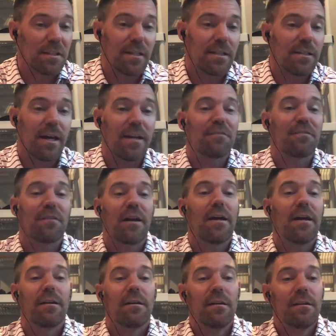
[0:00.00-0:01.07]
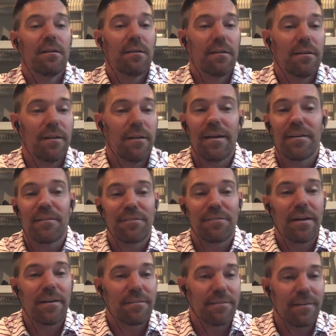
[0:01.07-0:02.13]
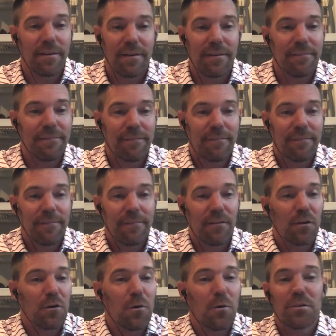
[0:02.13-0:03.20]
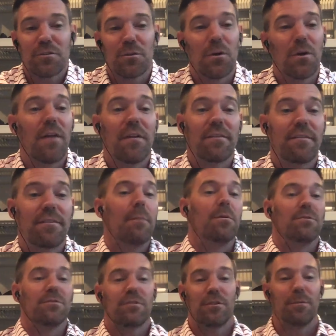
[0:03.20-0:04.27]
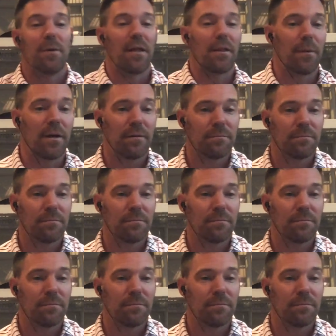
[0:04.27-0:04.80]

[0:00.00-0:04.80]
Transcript: He ain't afraid. He ain't afraid to send it on the course or on the tables too, by the way.